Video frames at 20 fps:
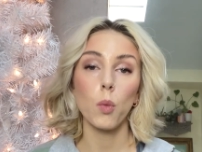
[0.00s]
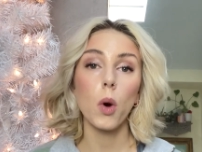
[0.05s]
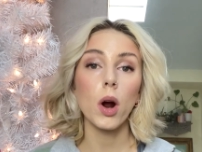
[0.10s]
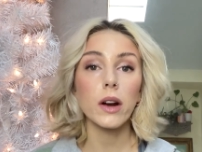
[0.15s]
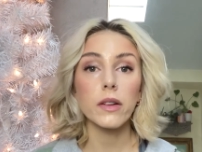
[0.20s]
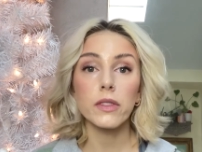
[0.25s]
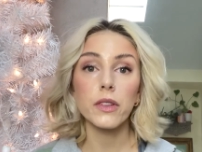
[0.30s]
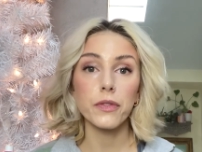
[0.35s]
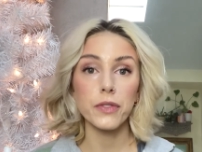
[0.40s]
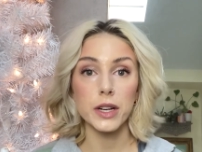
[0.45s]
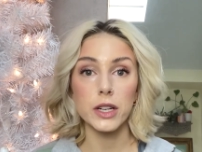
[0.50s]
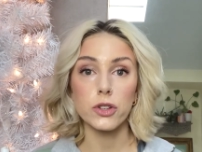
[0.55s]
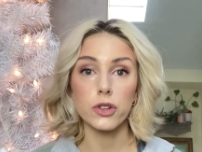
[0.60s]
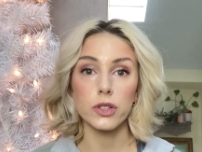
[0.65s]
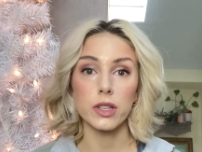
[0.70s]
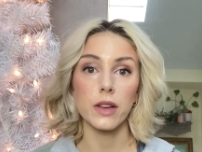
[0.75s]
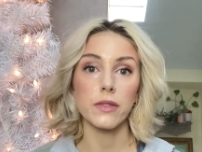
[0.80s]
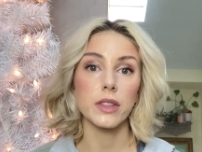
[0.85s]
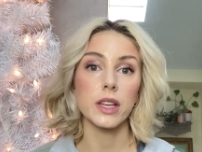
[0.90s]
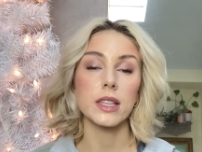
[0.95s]
One of the
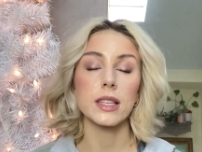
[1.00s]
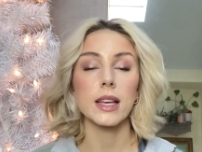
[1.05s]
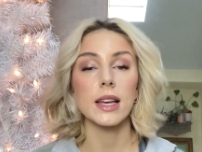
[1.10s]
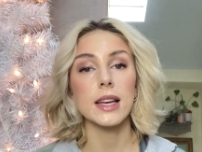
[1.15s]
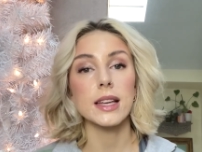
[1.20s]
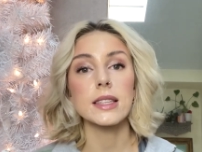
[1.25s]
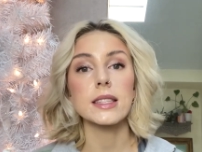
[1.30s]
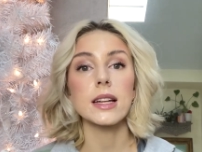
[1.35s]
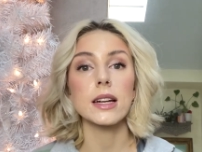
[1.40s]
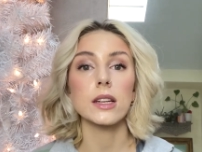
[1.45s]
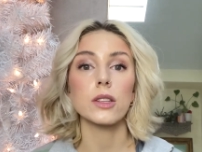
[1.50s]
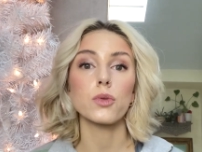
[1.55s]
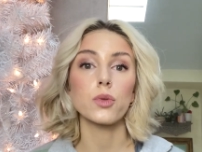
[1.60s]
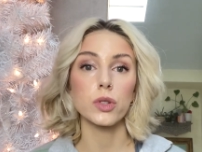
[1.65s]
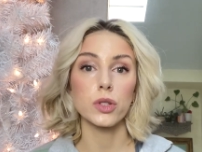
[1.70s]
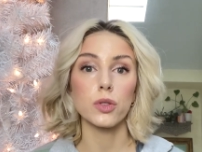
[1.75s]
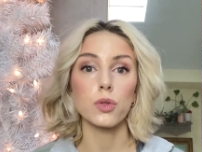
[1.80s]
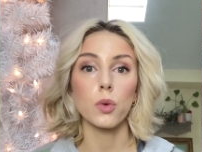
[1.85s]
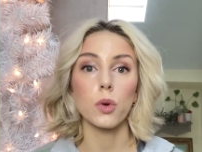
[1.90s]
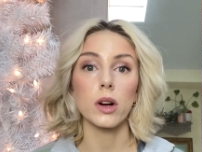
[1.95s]
features of this is that it's
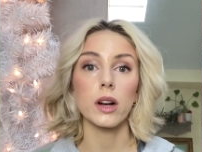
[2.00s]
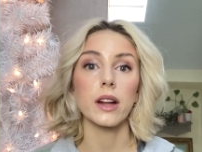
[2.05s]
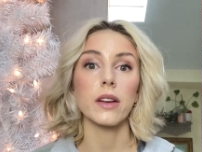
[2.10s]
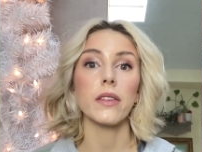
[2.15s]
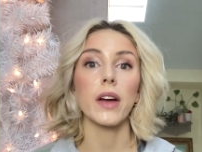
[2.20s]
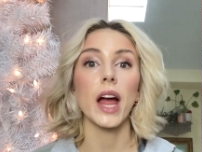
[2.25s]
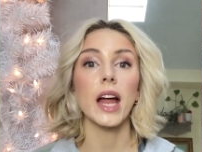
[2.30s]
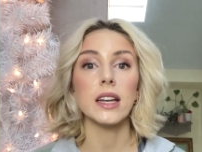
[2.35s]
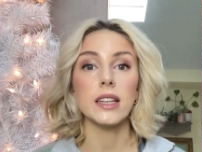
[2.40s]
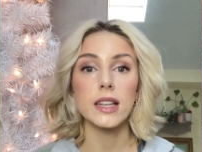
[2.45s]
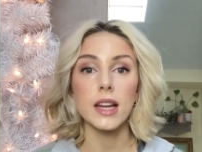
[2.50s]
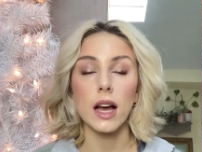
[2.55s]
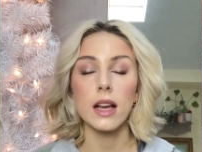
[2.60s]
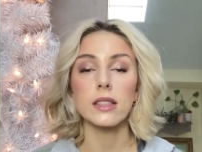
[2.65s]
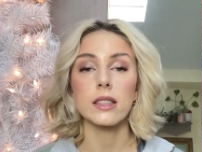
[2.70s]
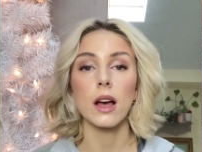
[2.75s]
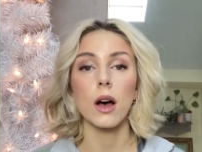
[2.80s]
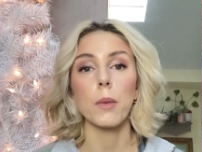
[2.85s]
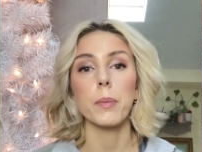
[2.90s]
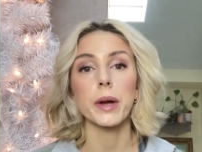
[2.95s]
restorative and
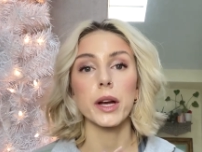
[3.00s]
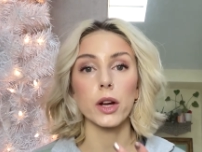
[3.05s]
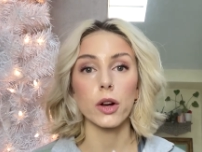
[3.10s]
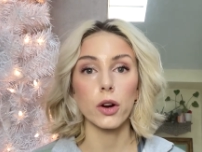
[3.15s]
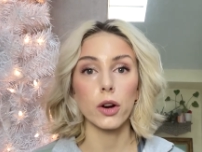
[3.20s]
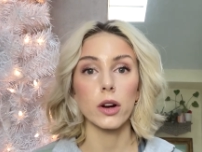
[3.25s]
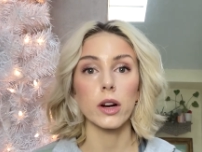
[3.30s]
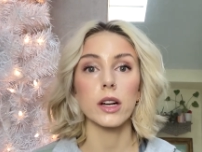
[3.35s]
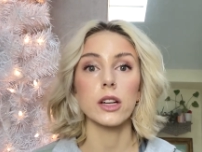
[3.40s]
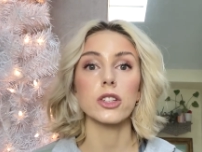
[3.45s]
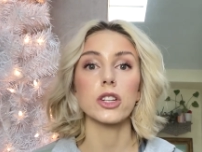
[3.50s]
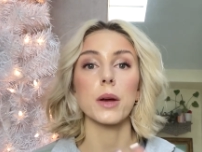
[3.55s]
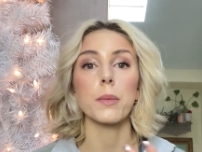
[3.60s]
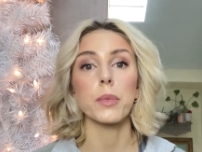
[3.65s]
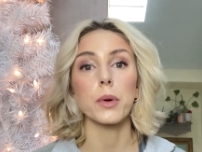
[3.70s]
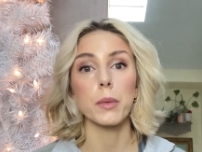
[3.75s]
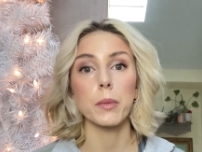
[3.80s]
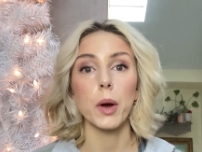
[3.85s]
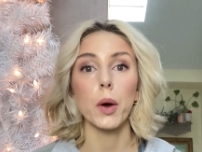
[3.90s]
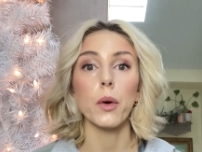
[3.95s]
does help encourage
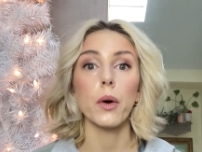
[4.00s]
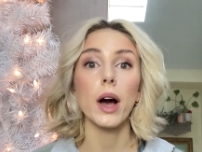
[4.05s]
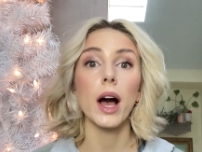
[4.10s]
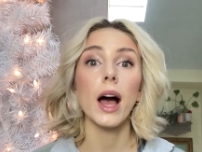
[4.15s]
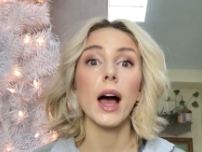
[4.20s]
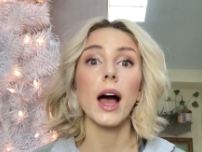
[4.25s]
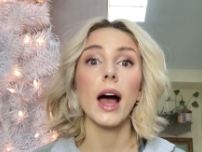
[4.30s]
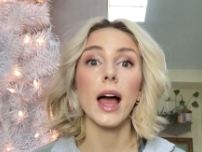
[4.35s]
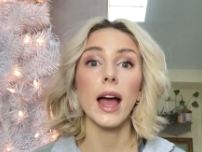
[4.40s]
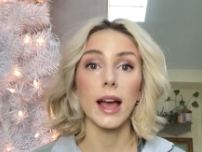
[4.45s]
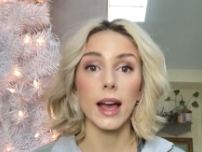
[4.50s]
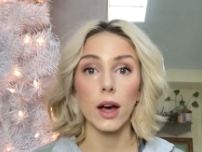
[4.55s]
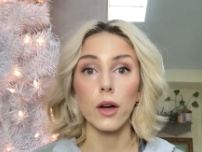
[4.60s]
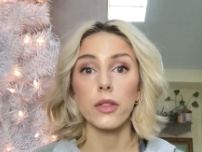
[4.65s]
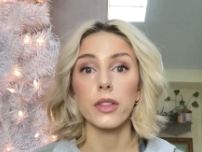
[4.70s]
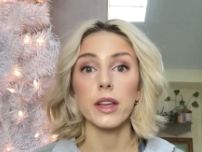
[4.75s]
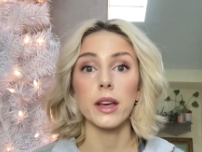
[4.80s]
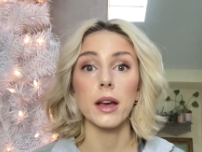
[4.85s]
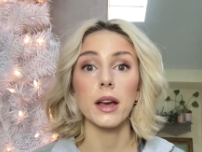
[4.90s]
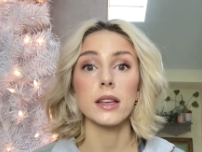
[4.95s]
and promote a
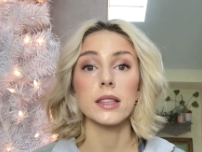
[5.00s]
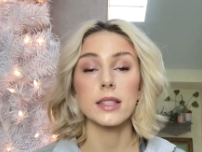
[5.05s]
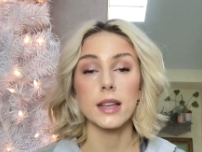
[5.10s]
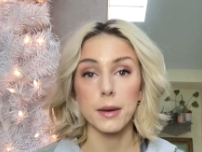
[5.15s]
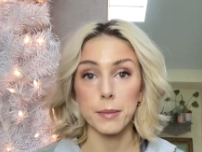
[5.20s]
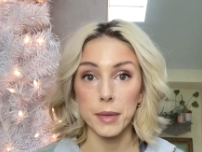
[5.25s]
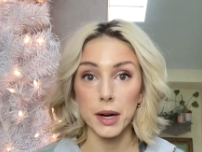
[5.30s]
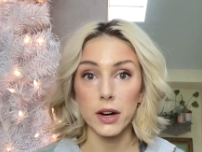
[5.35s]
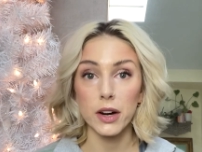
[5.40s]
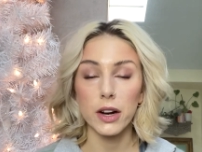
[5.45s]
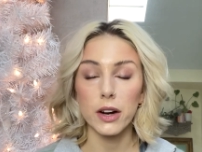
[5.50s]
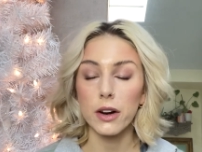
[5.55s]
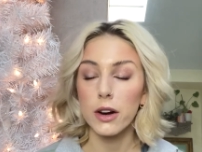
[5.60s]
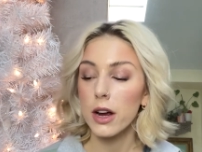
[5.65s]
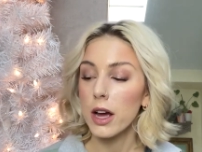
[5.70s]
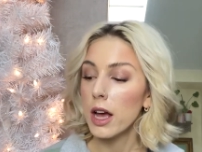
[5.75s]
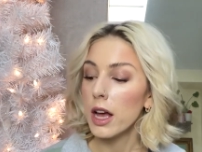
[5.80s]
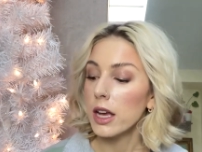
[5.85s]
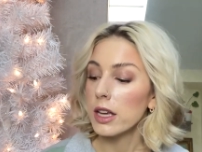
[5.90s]
healthy skin barrier.